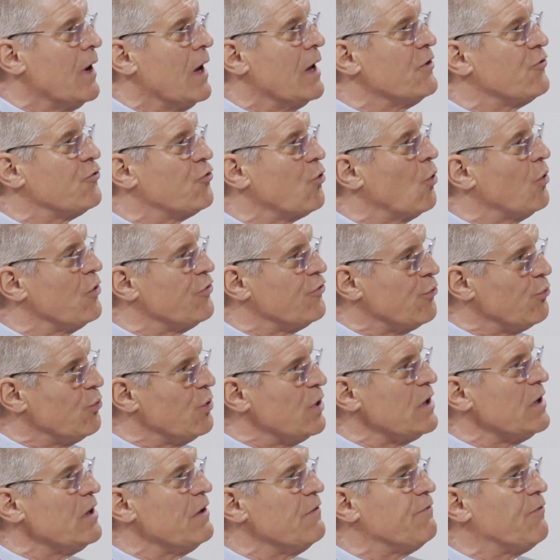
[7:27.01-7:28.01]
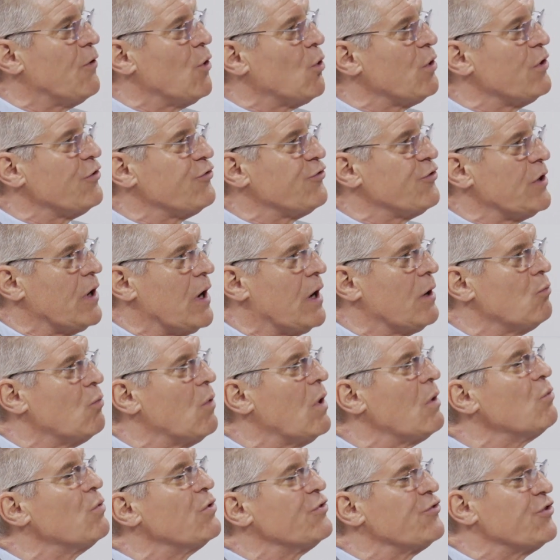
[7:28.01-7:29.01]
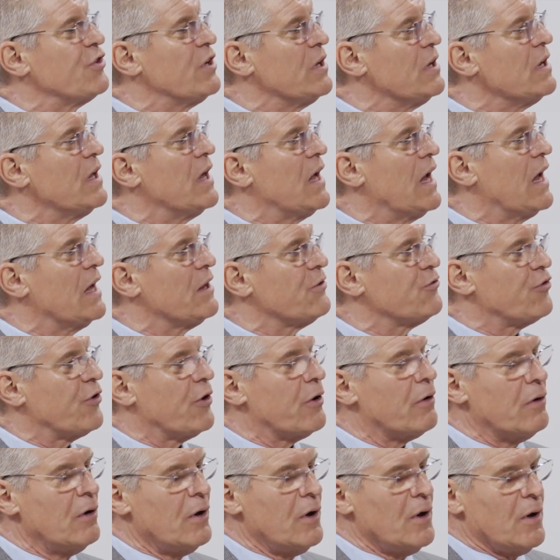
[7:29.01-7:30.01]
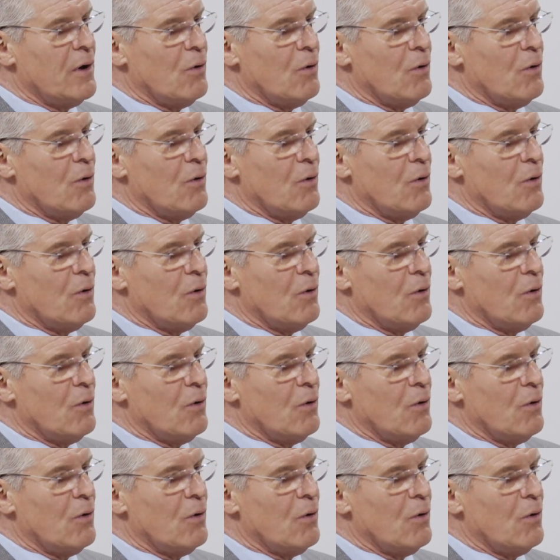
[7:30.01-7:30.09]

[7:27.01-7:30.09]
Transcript: And so it was really focusing on what was skin cancer,